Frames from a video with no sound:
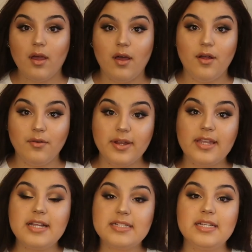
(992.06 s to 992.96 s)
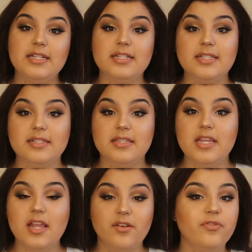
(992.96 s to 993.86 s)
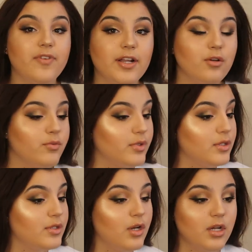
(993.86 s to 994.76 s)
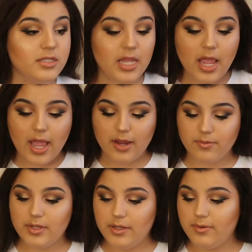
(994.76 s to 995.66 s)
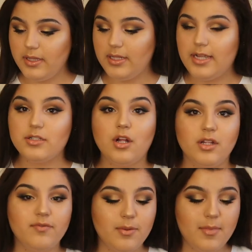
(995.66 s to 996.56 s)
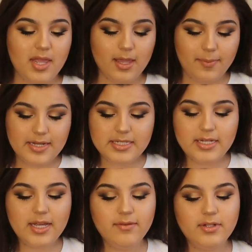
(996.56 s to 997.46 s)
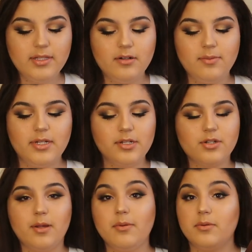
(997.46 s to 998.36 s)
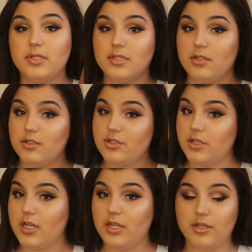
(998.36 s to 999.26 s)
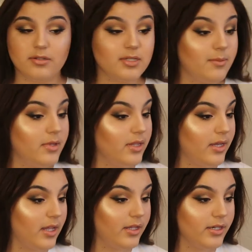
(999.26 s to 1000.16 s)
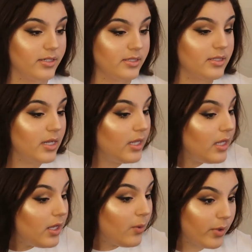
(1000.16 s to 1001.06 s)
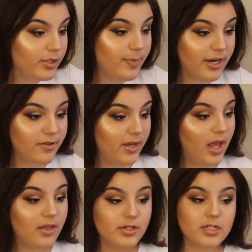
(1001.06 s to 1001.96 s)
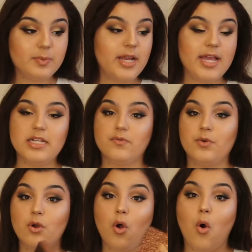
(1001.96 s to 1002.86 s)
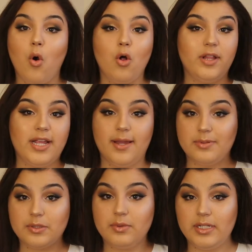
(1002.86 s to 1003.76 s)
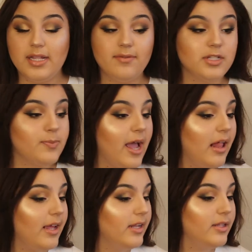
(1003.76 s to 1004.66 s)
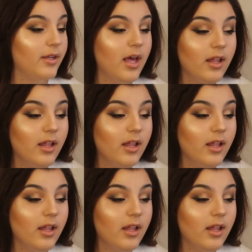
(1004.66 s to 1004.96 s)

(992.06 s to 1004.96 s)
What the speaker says: All right guys, and this is the final result. I really, really liked all of the makeup. I did have a little bit of trouble with Sultry. You know, some of the colors worked better than others, but as for a whole, I absolutely love this palette.